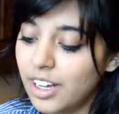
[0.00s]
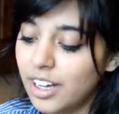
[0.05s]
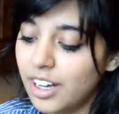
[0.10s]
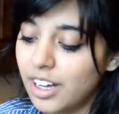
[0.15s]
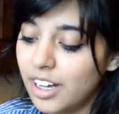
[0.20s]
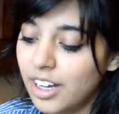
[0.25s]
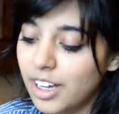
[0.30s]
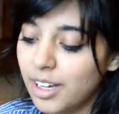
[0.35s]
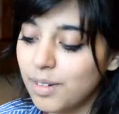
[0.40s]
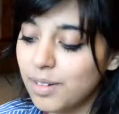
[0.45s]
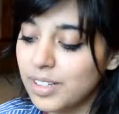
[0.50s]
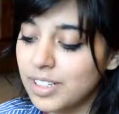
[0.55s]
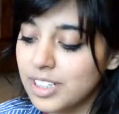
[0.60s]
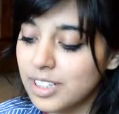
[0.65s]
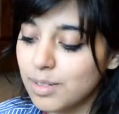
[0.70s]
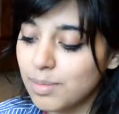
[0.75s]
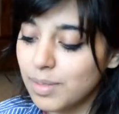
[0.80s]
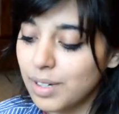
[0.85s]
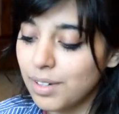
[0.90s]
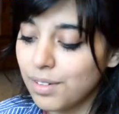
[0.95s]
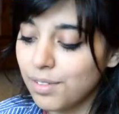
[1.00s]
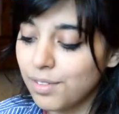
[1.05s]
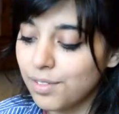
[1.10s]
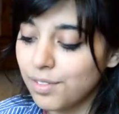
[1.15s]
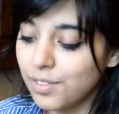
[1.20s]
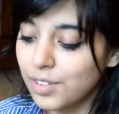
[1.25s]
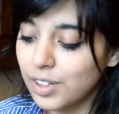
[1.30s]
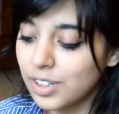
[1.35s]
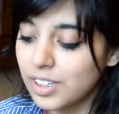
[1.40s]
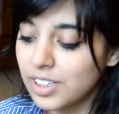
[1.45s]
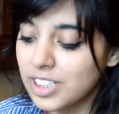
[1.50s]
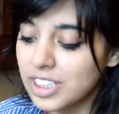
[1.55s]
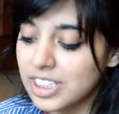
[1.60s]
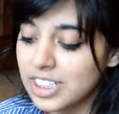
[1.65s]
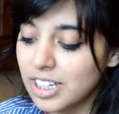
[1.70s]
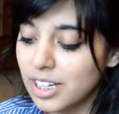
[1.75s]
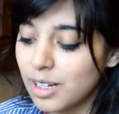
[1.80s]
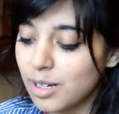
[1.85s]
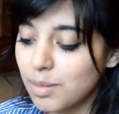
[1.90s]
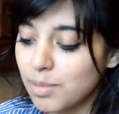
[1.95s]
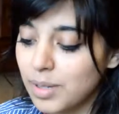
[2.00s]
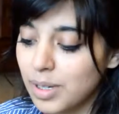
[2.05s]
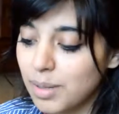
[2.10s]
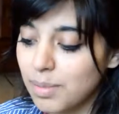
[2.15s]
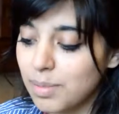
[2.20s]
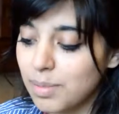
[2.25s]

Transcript: I went to my first anime